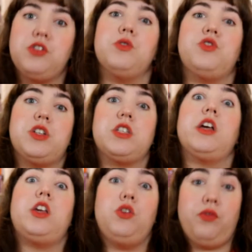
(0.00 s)
So just
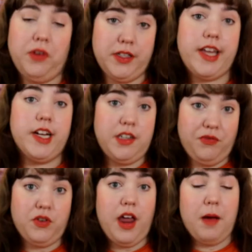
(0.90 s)
like you filled out a
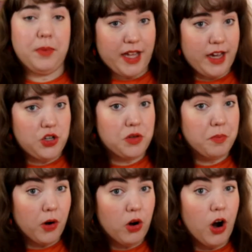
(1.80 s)
different application
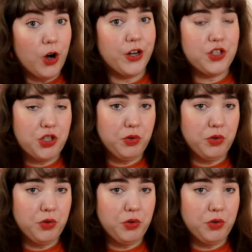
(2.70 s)
per artist,